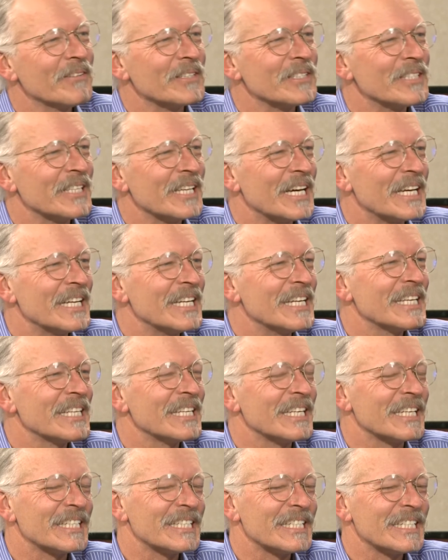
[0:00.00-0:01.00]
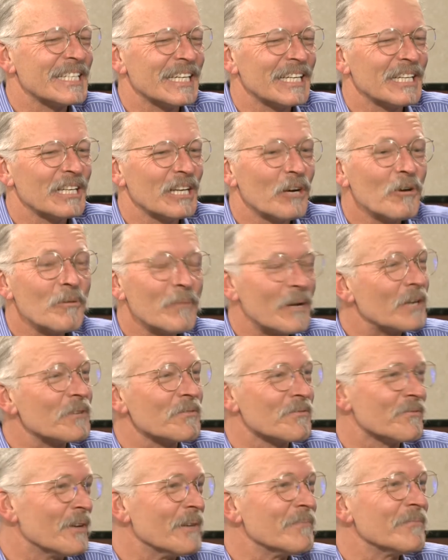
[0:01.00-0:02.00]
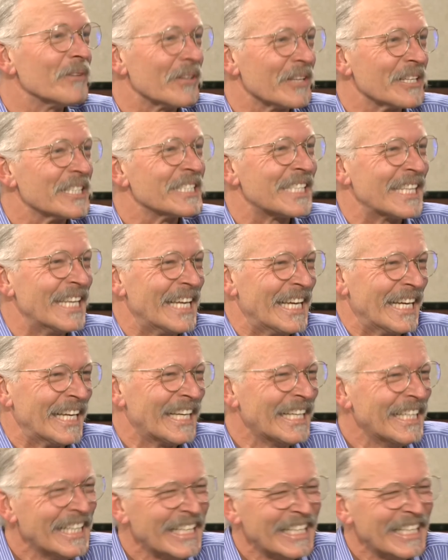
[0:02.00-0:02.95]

was the idea that hope I don't fumble this thing.